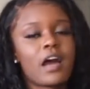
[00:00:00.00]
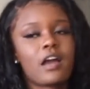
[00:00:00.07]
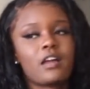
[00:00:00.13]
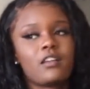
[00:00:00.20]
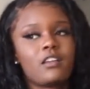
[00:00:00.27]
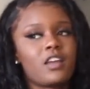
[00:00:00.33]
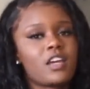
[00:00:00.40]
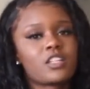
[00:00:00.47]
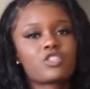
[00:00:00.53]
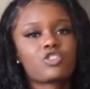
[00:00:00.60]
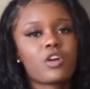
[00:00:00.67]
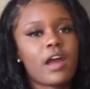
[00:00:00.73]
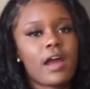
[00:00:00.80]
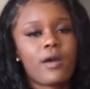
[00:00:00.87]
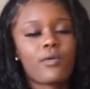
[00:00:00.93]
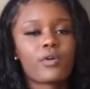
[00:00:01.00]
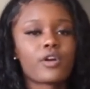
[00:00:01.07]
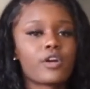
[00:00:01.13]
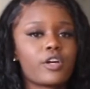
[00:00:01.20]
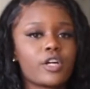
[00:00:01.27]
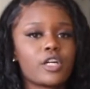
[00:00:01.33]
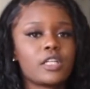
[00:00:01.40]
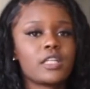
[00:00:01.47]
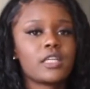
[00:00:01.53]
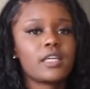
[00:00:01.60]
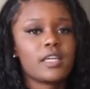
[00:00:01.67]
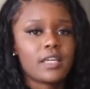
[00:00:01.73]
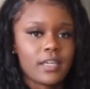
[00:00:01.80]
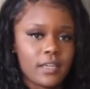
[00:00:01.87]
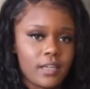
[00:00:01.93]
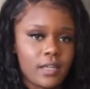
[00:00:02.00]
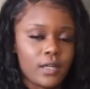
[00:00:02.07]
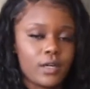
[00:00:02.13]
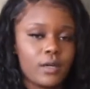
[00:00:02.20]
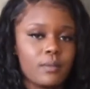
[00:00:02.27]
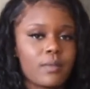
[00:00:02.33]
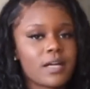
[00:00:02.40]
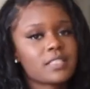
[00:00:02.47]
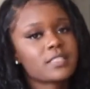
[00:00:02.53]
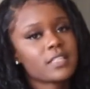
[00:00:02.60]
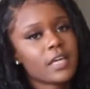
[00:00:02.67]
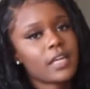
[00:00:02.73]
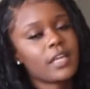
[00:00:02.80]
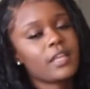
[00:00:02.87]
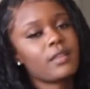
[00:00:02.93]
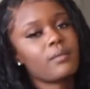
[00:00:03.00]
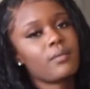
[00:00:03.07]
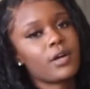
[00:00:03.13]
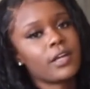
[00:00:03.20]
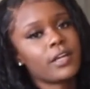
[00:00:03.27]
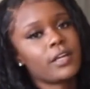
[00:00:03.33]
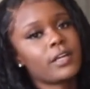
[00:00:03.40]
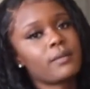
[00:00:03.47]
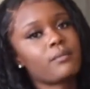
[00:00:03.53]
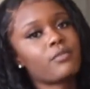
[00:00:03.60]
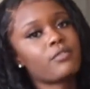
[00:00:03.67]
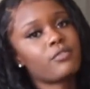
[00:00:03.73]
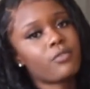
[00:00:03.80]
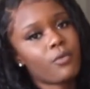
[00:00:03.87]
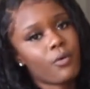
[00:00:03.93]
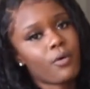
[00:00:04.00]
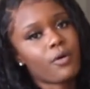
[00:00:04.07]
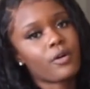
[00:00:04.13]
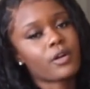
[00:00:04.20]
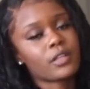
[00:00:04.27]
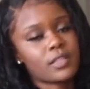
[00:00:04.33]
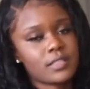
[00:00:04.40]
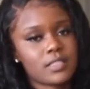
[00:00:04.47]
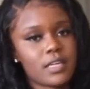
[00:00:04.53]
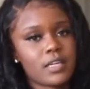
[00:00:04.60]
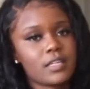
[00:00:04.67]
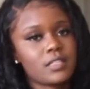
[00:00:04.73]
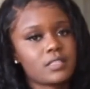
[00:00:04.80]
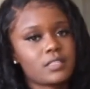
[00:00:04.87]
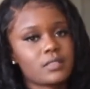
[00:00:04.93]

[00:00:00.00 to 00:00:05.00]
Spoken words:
extra hour early and I study the morning before the test.